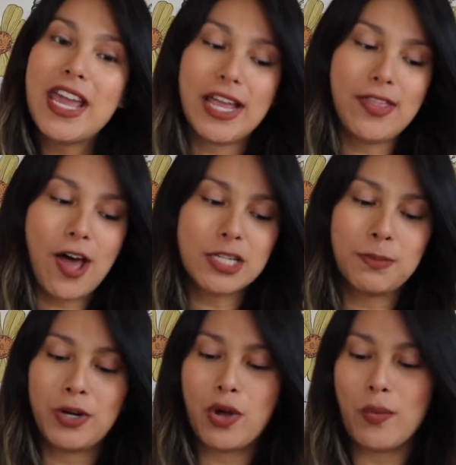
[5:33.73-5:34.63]
the
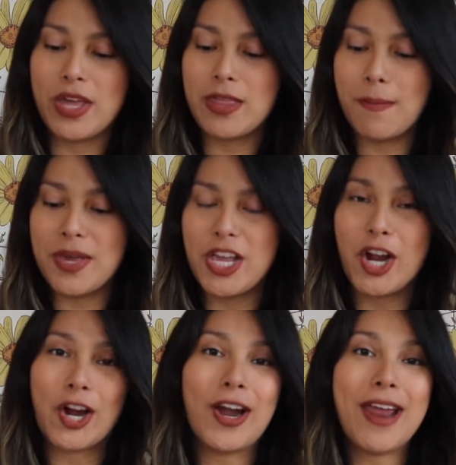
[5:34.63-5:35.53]
hospital with me,
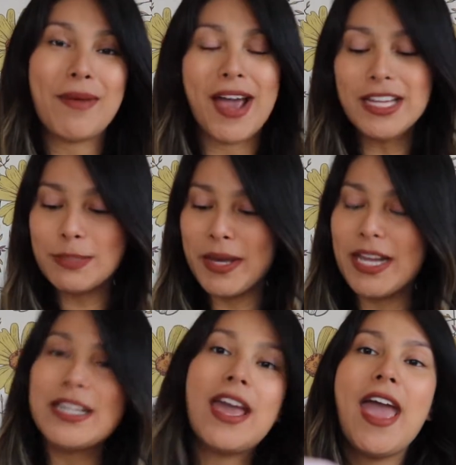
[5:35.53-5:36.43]
her, and my
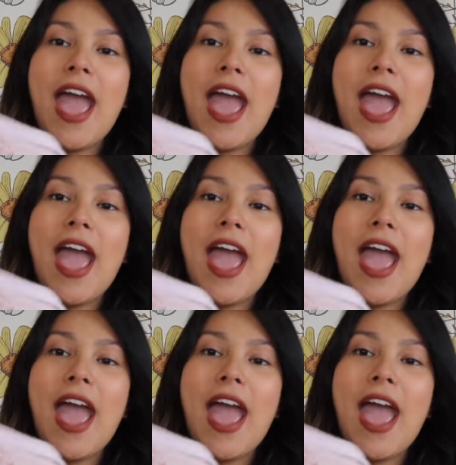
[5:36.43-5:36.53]
husband.